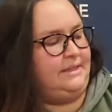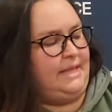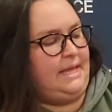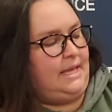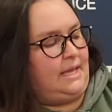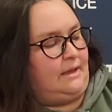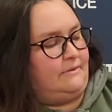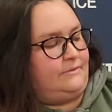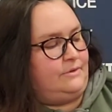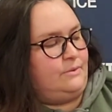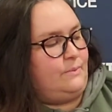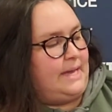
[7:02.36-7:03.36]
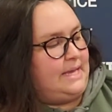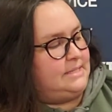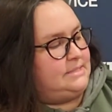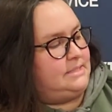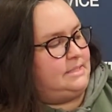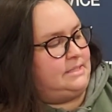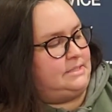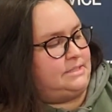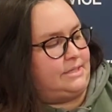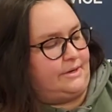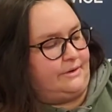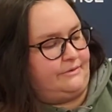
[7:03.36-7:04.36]
Thinking of new ways to
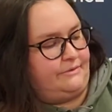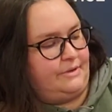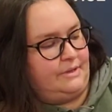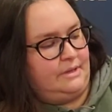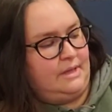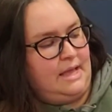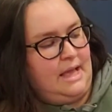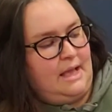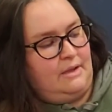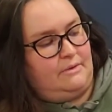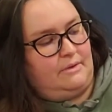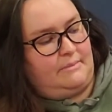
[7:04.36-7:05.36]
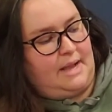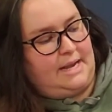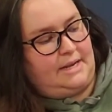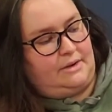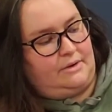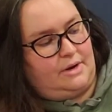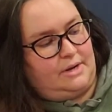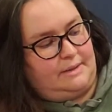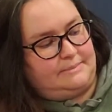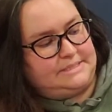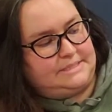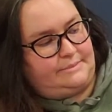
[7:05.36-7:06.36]
conserve. Reminding
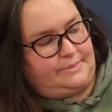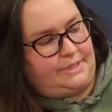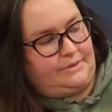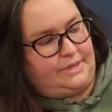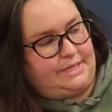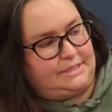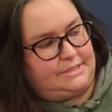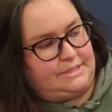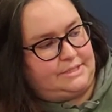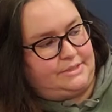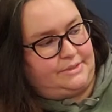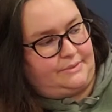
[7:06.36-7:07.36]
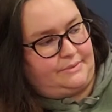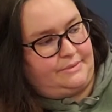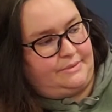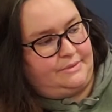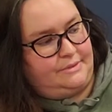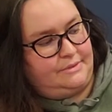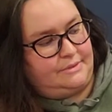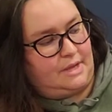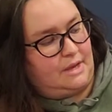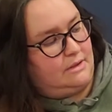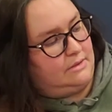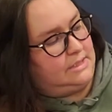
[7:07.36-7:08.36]
grown-ups to be green too.
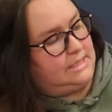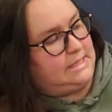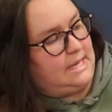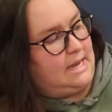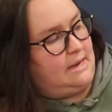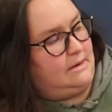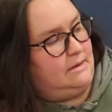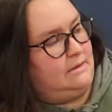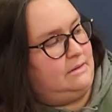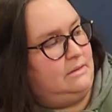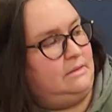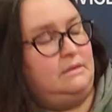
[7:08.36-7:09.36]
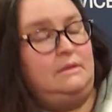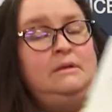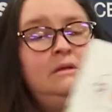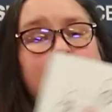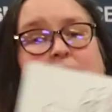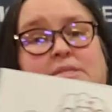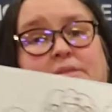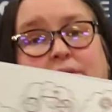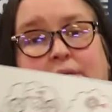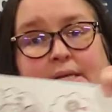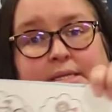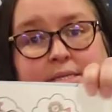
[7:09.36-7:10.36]
Wow, look at that. Lots of
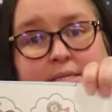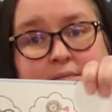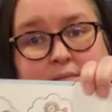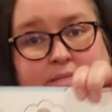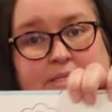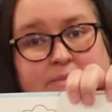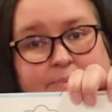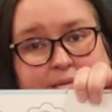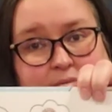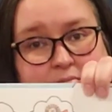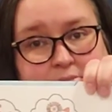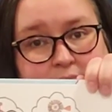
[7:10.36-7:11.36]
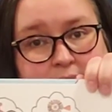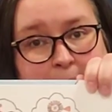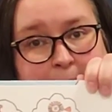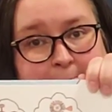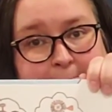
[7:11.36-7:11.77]
good ideas on these pages.